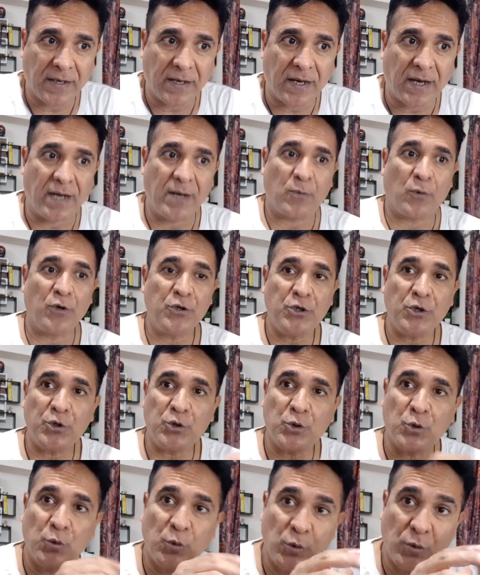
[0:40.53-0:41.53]
I want you
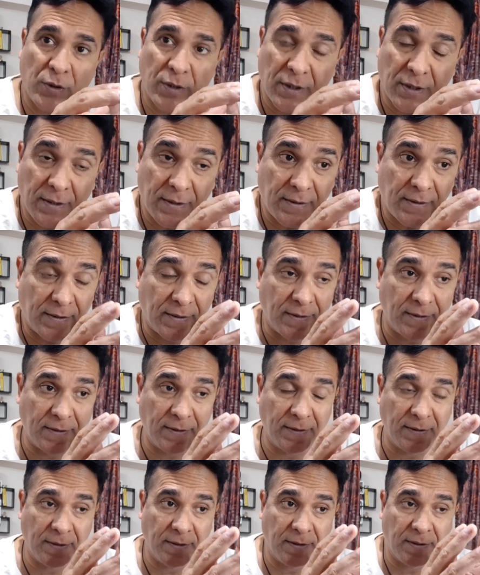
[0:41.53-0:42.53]
to
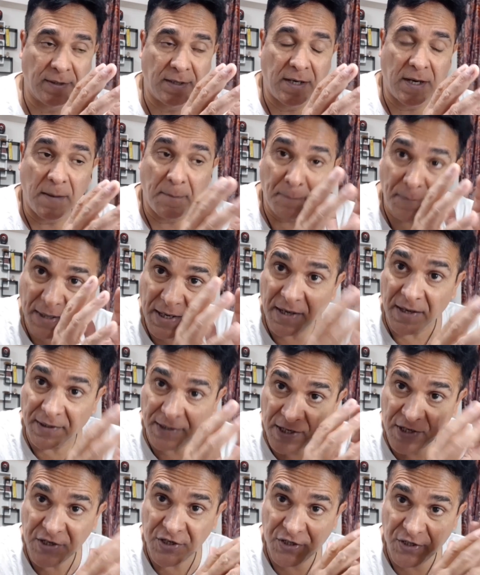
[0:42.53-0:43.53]
pay
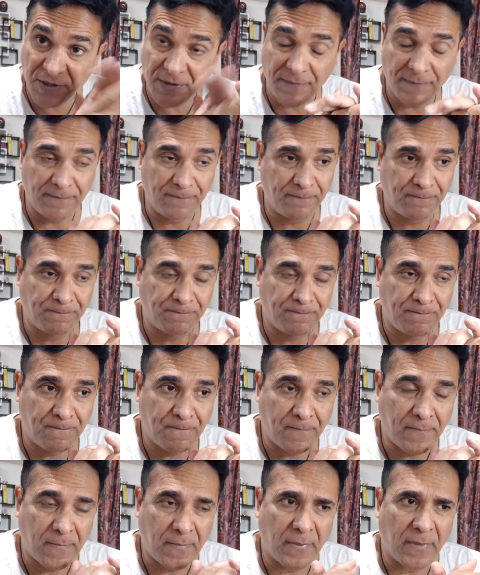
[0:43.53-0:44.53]
attention.
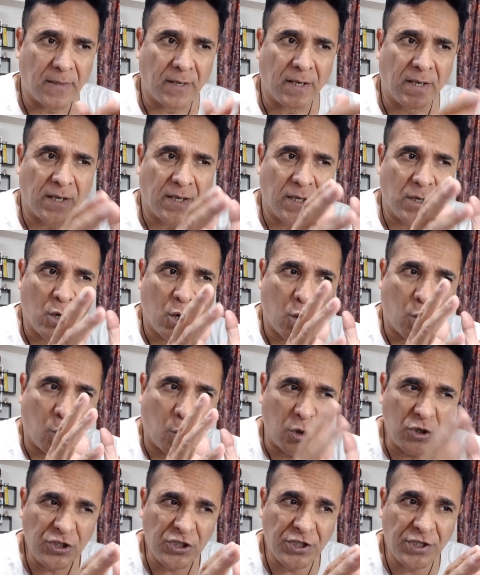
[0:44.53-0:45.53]

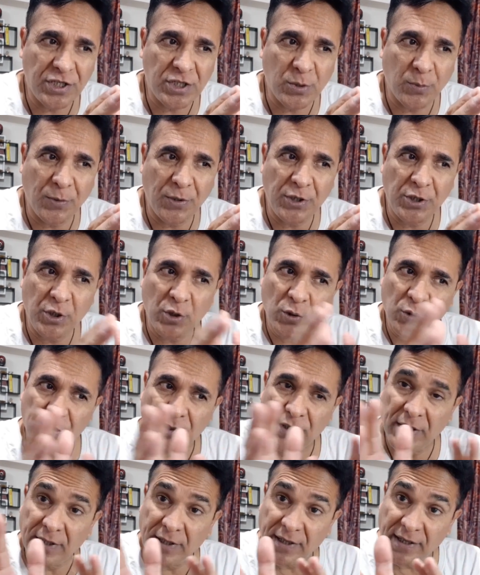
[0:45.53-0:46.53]
Watch this video
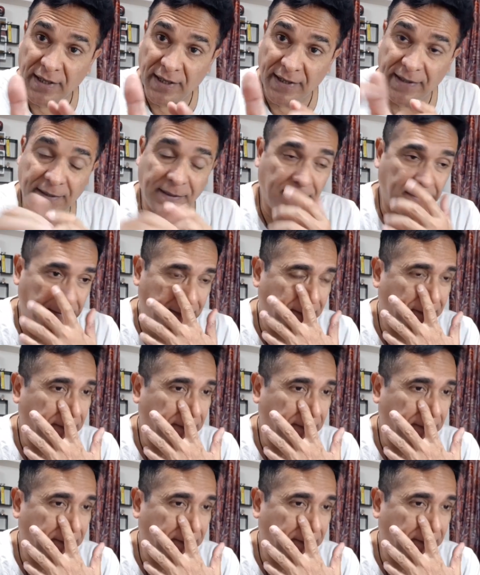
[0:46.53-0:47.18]
till the end.